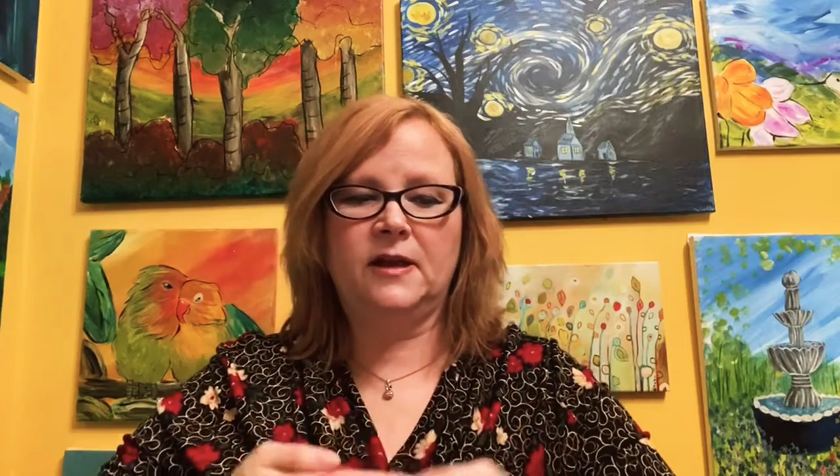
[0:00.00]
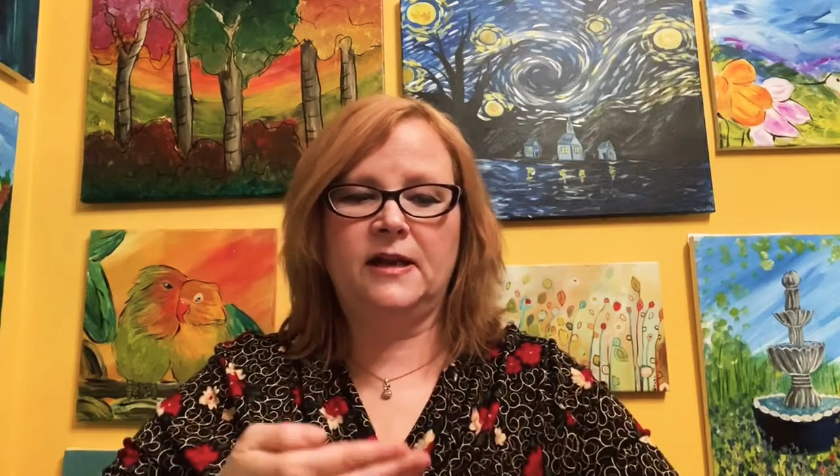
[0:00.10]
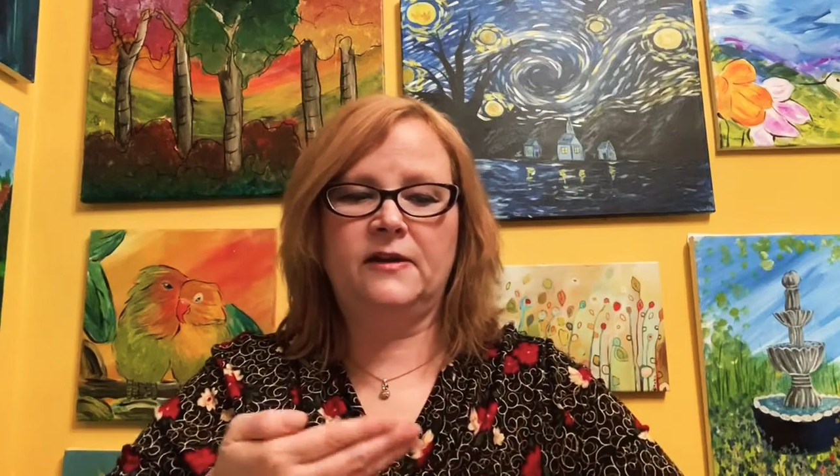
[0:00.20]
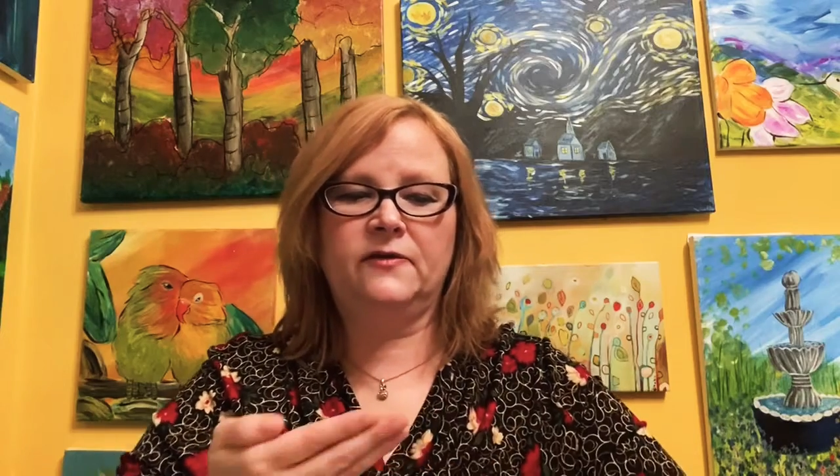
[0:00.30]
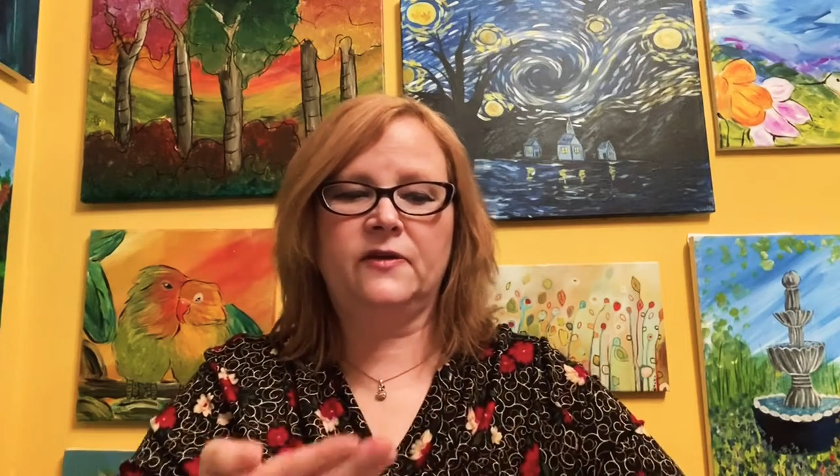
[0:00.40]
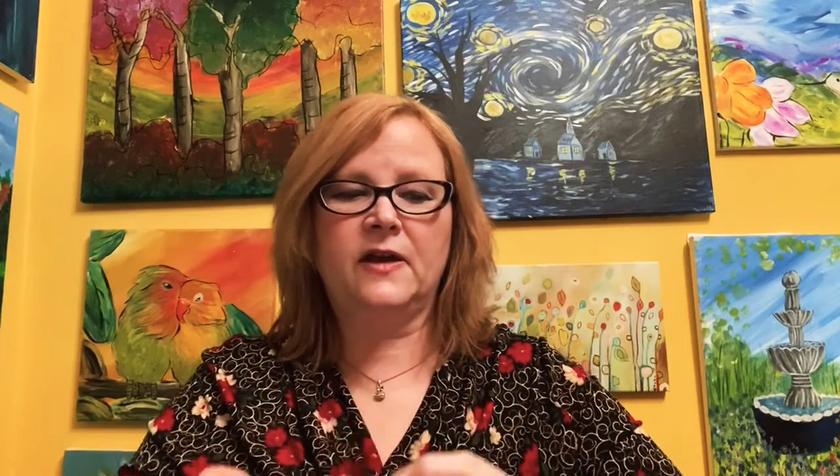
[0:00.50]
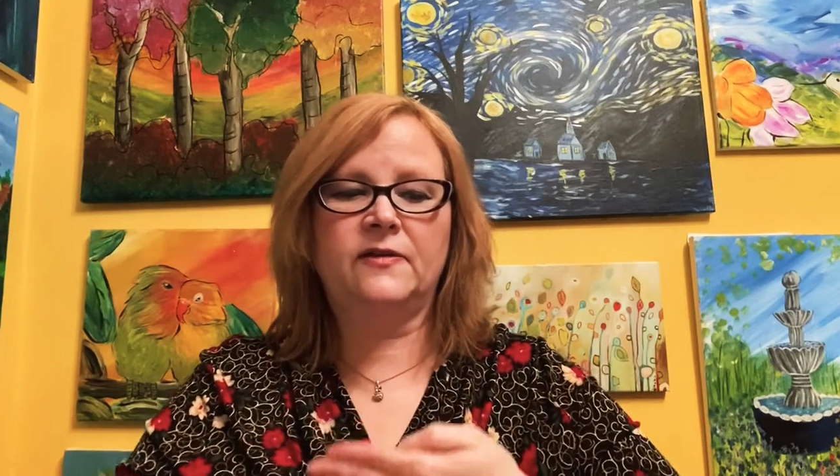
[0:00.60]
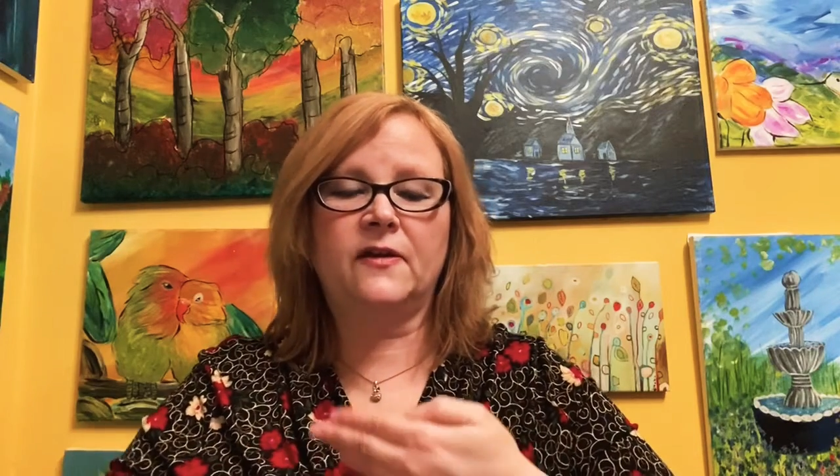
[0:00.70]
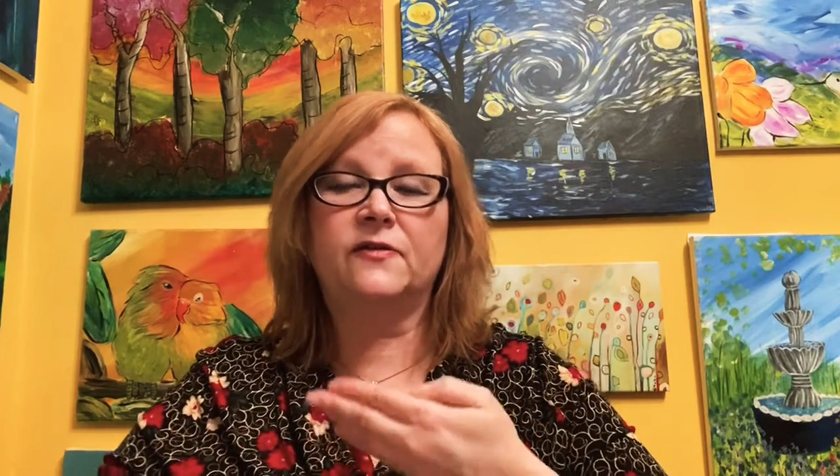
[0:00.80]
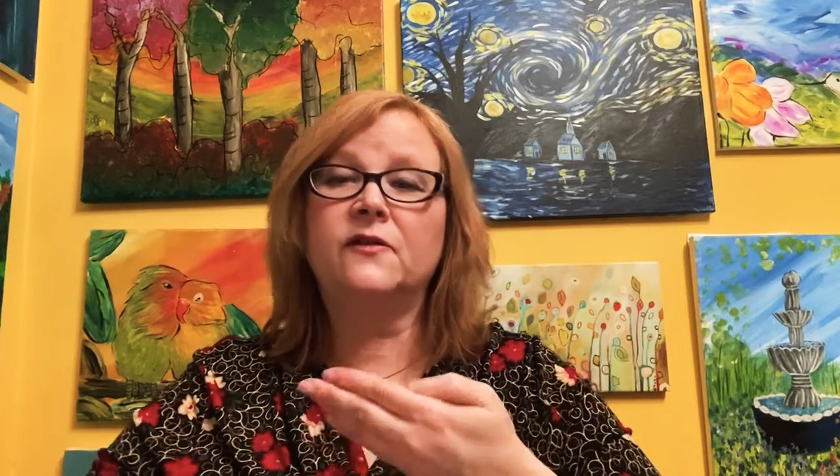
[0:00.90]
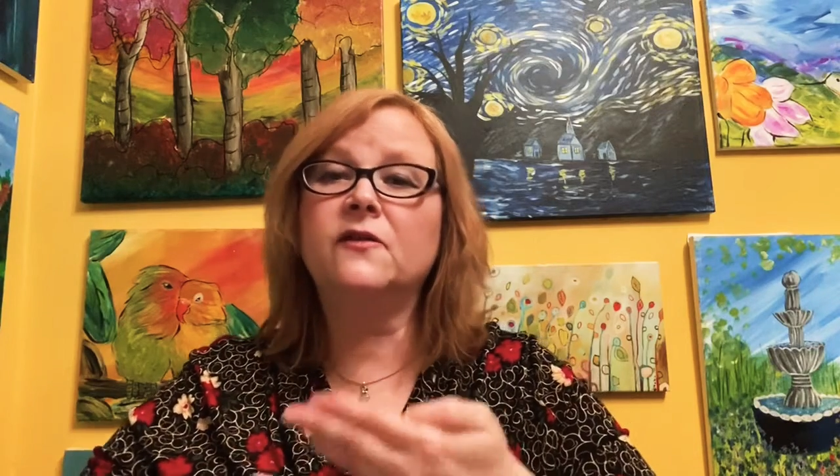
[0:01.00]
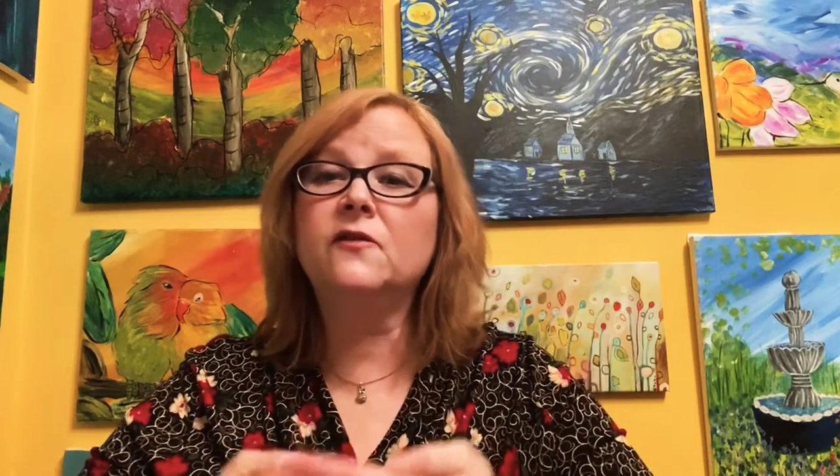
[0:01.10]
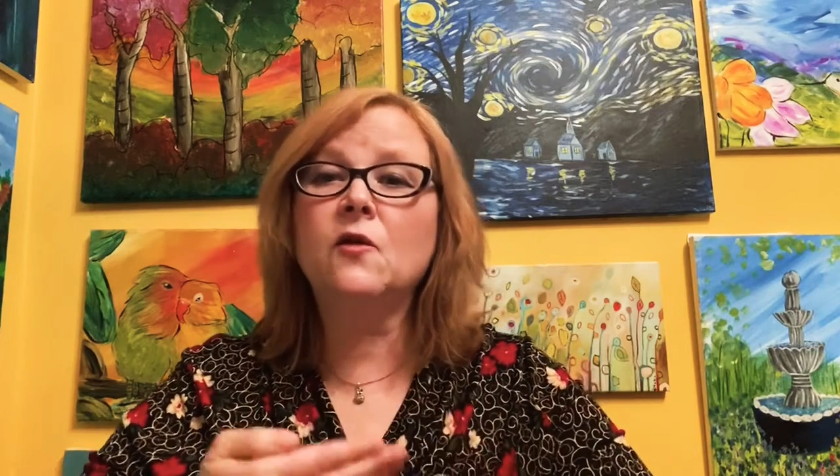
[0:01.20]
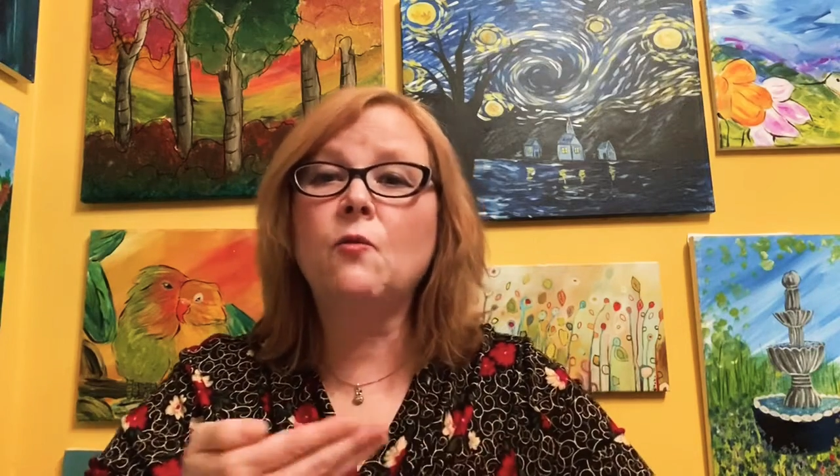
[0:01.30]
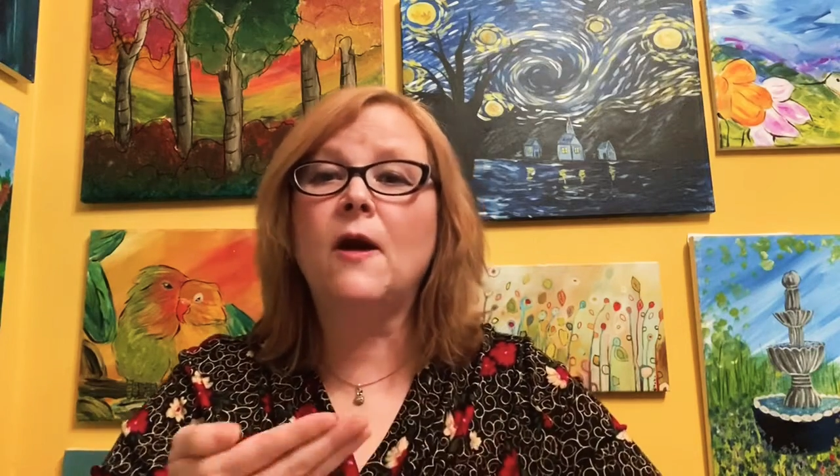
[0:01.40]
And he said that this
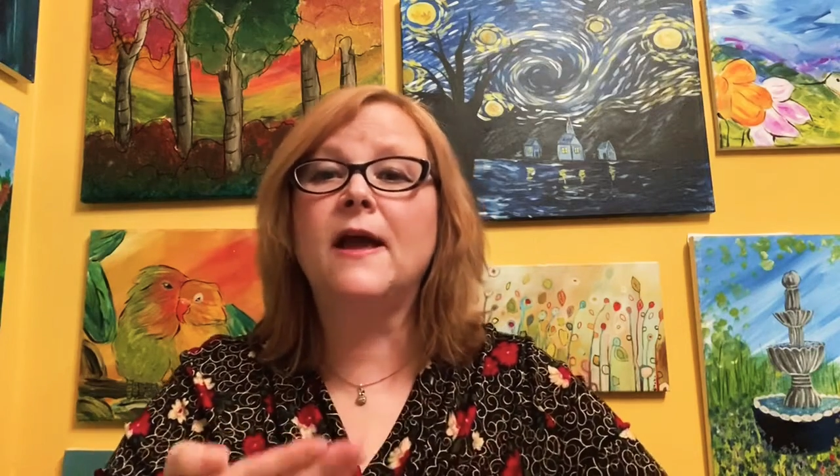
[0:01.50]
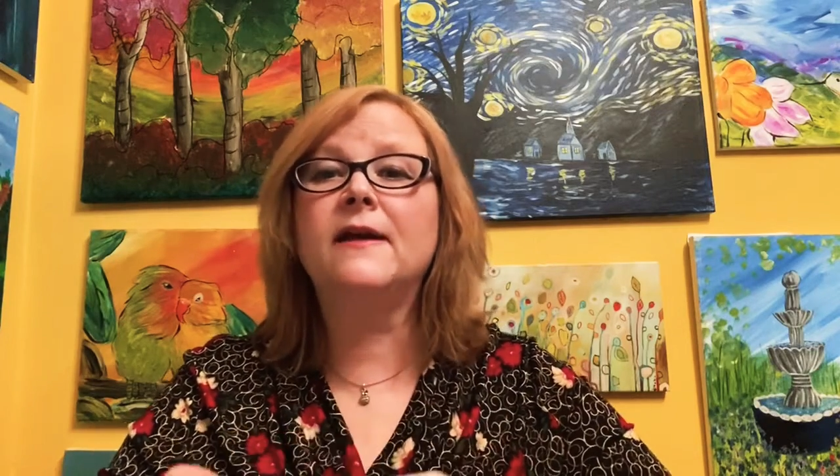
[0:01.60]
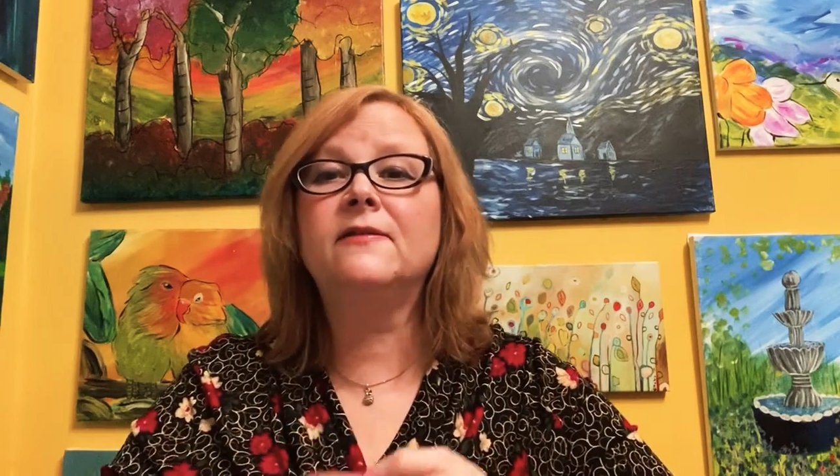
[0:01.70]
is a way